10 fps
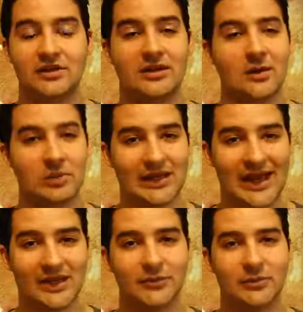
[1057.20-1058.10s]
They are
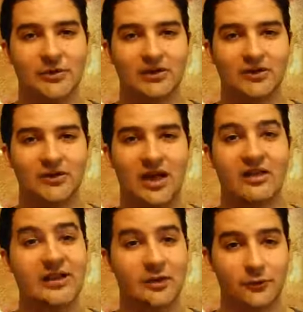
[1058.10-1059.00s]
blasphemers.
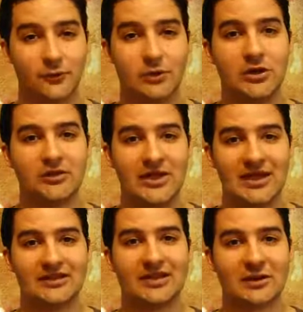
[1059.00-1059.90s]
They are full of the
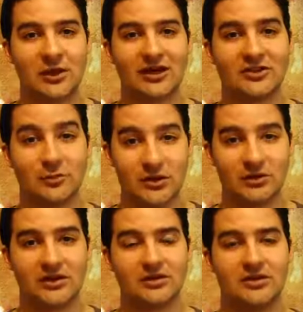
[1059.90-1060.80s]
Antichrist
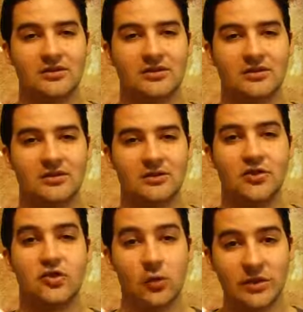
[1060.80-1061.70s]
spirit.
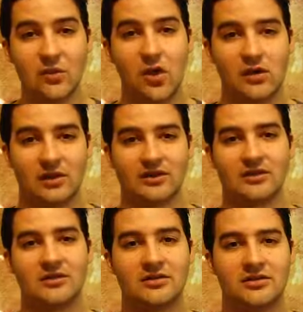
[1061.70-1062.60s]
So be
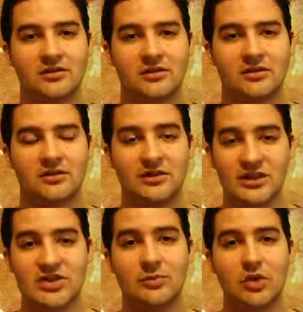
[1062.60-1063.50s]
warned.
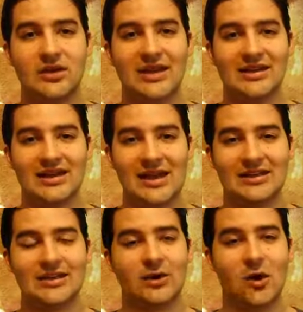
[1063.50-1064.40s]
T.J. Brook
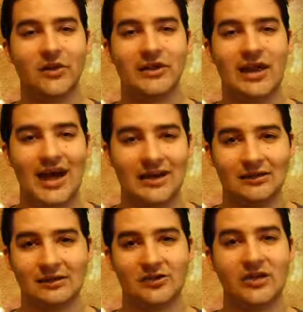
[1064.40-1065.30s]
88 and all the
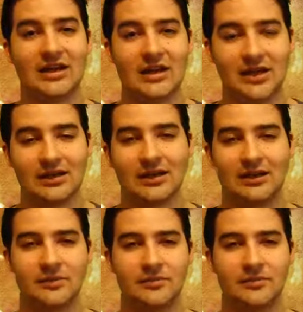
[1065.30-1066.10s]
liars, again,